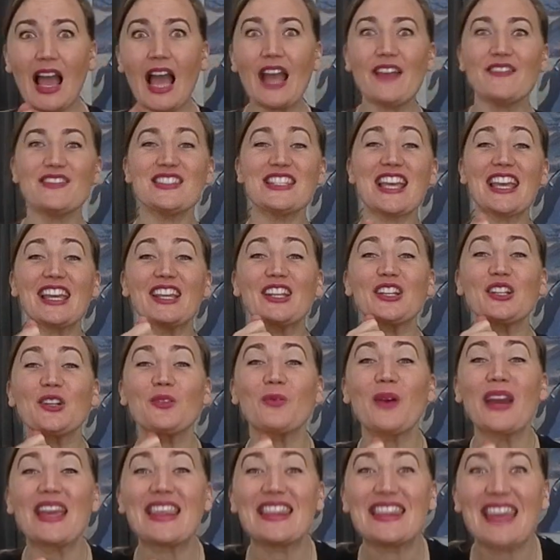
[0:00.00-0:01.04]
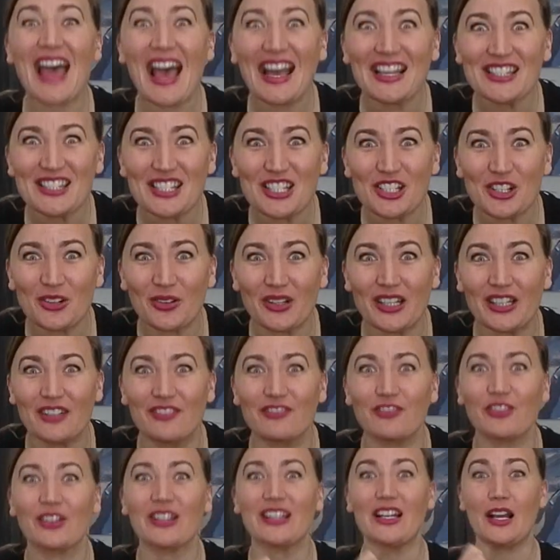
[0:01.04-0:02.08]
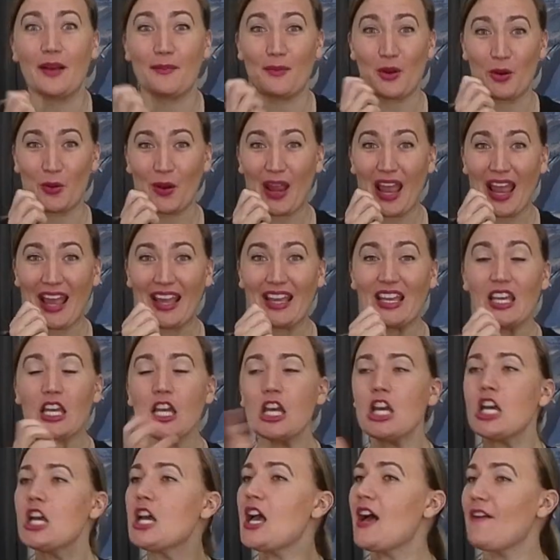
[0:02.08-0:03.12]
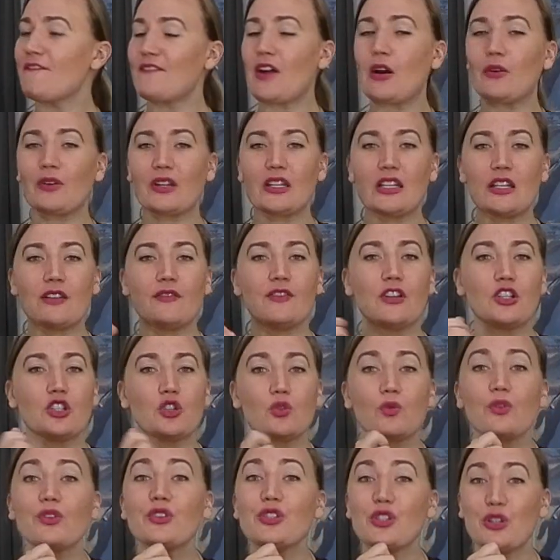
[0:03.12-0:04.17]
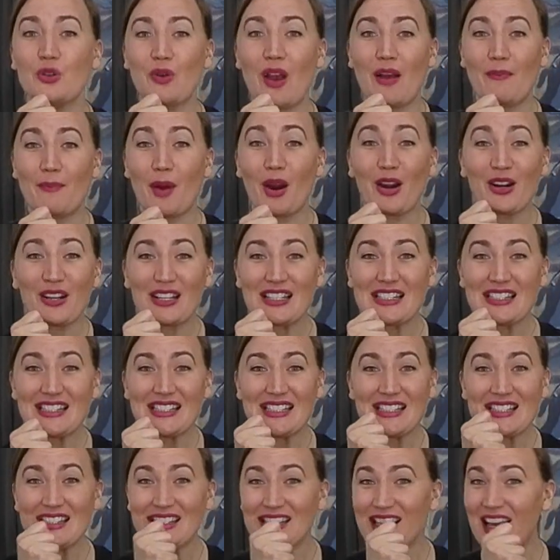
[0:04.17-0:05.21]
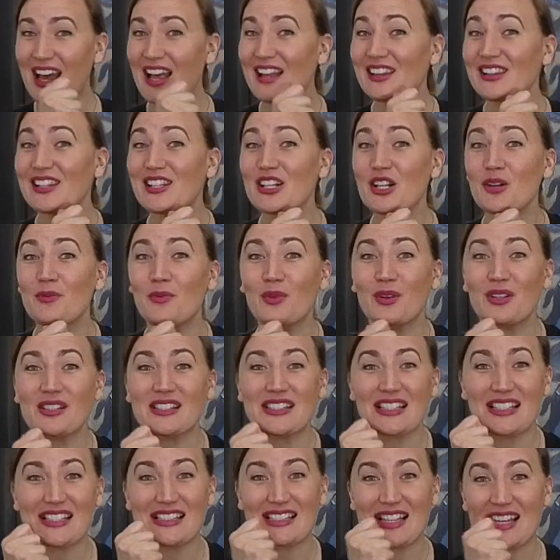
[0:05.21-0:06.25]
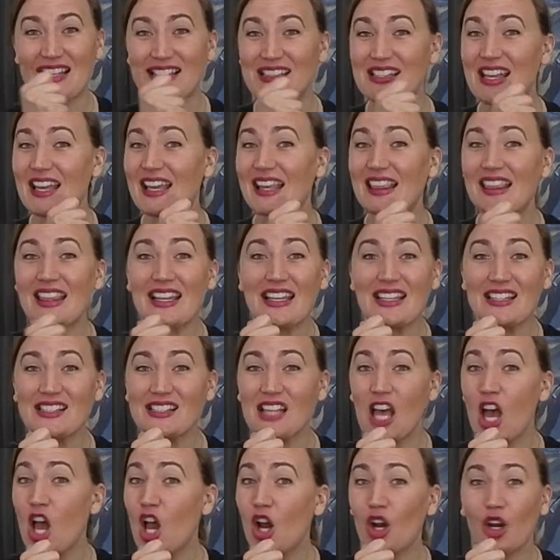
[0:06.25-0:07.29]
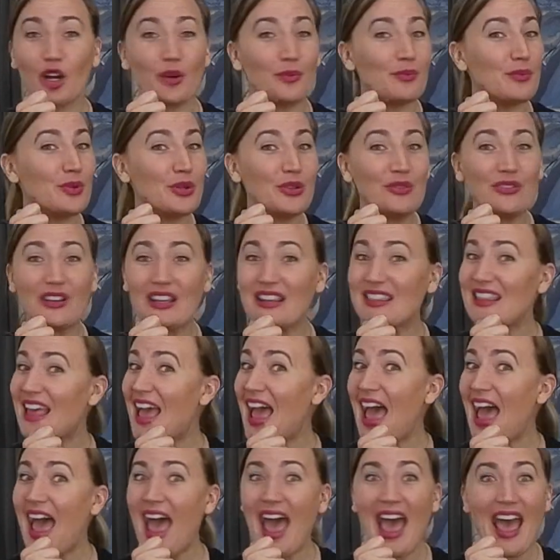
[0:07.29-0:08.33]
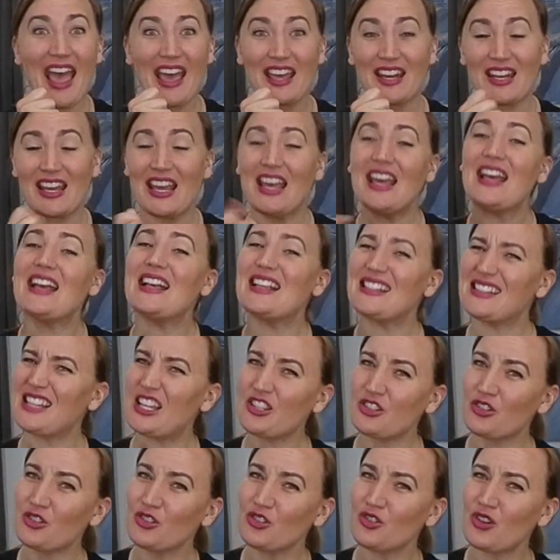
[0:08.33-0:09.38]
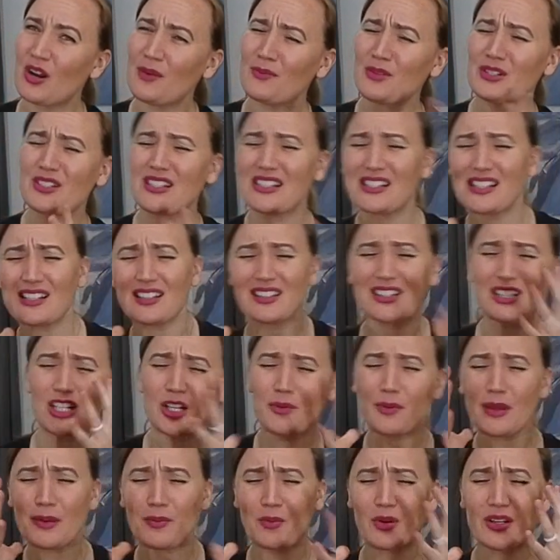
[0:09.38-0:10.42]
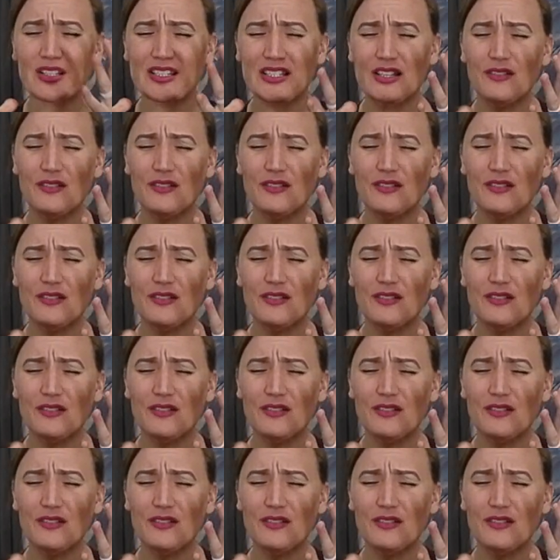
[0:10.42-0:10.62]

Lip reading: I've taken away that degree of freedom, okay? Found individuals who have Parkinson's a little more success like this, or moving the head. Essential tremors is a little bit more